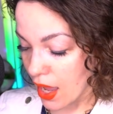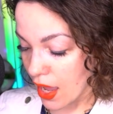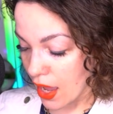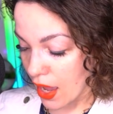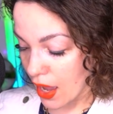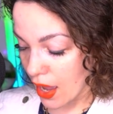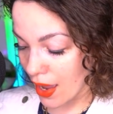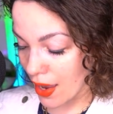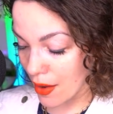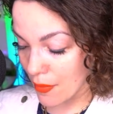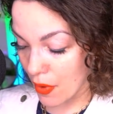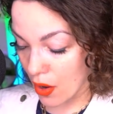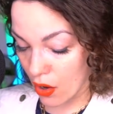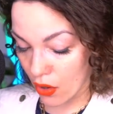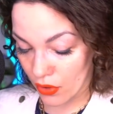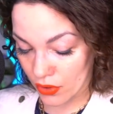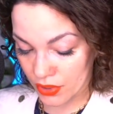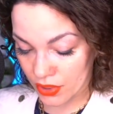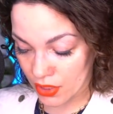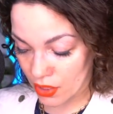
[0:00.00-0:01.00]
I am
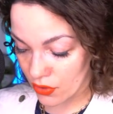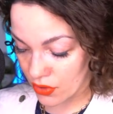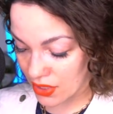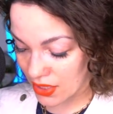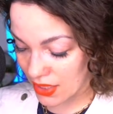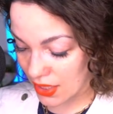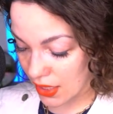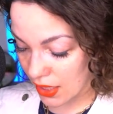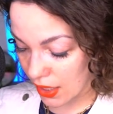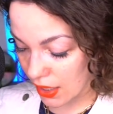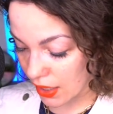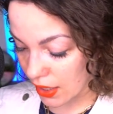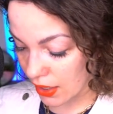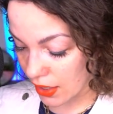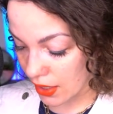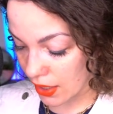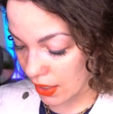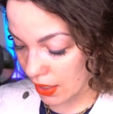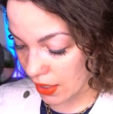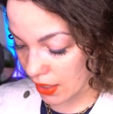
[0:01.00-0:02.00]
also
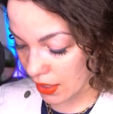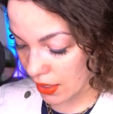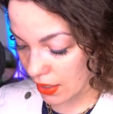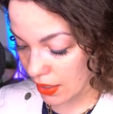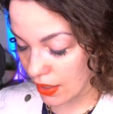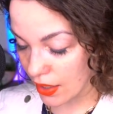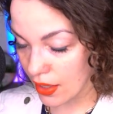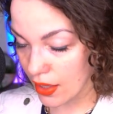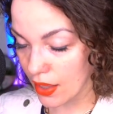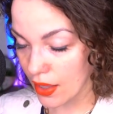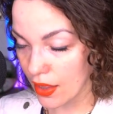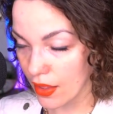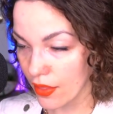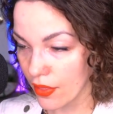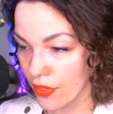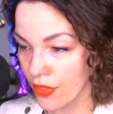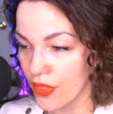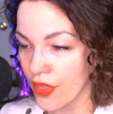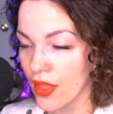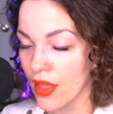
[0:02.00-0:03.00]
seeing
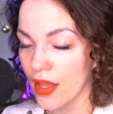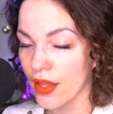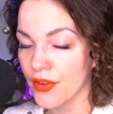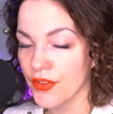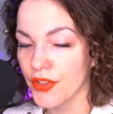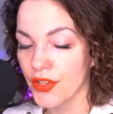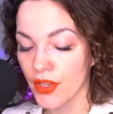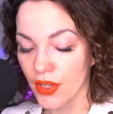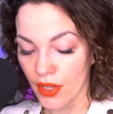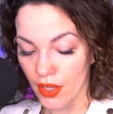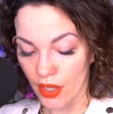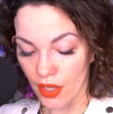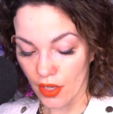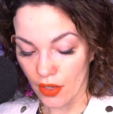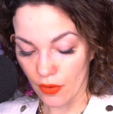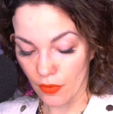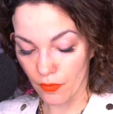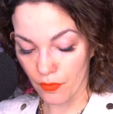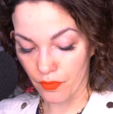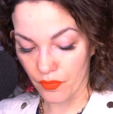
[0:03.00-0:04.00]
that
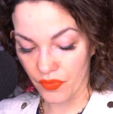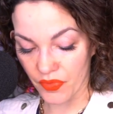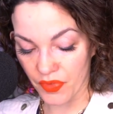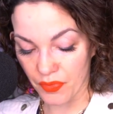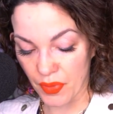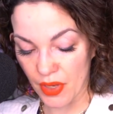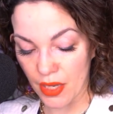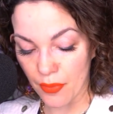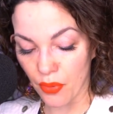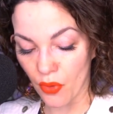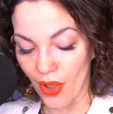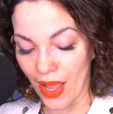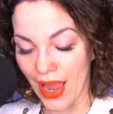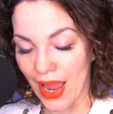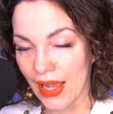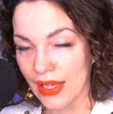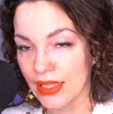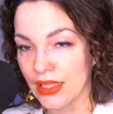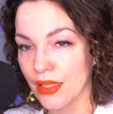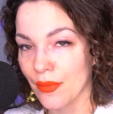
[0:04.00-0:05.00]
people
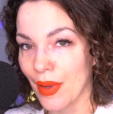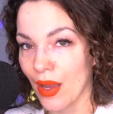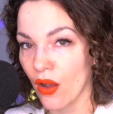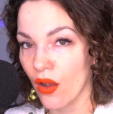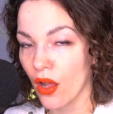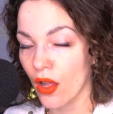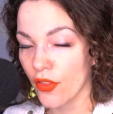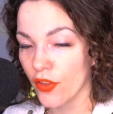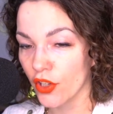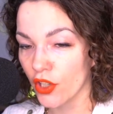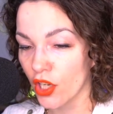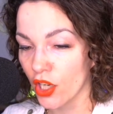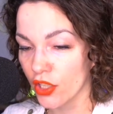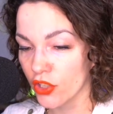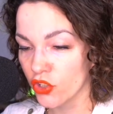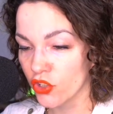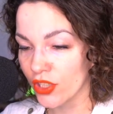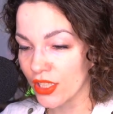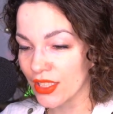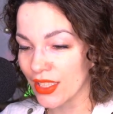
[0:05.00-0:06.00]
asked about other
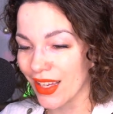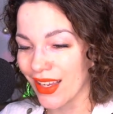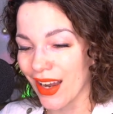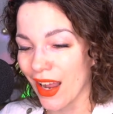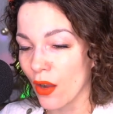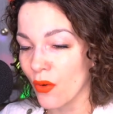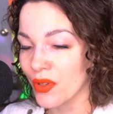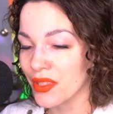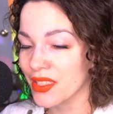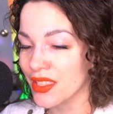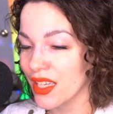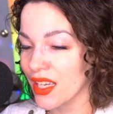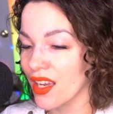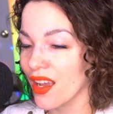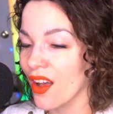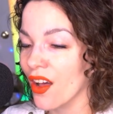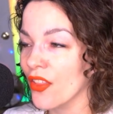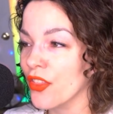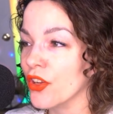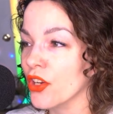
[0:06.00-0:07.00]
countries, and I was seeing
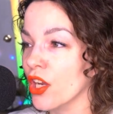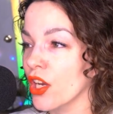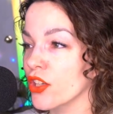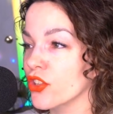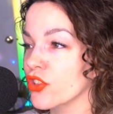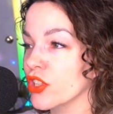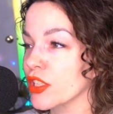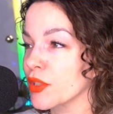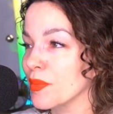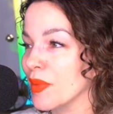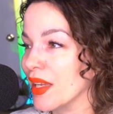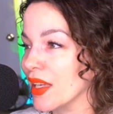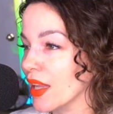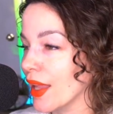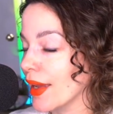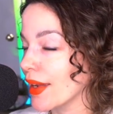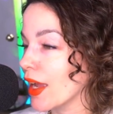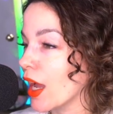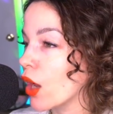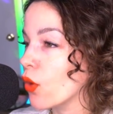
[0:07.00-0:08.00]
other countries being
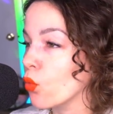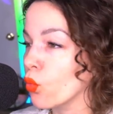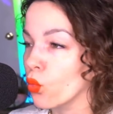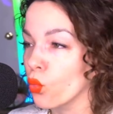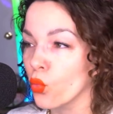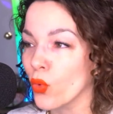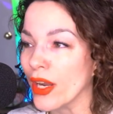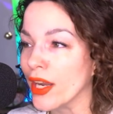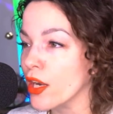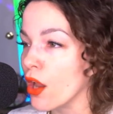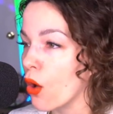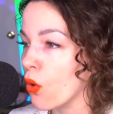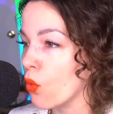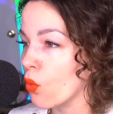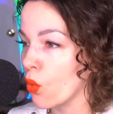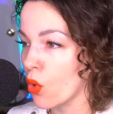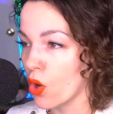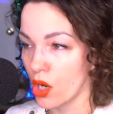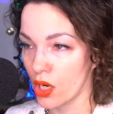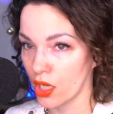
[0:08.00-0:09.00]
like, we
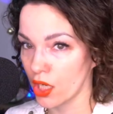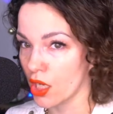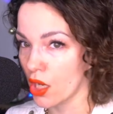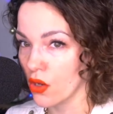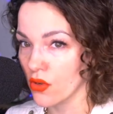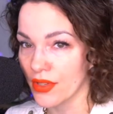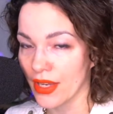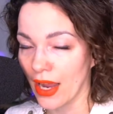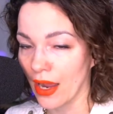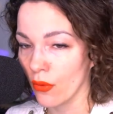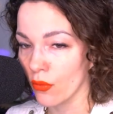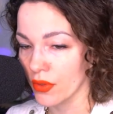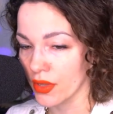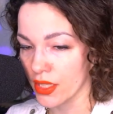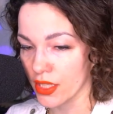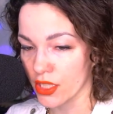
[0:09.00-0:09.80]
don't want to go down with this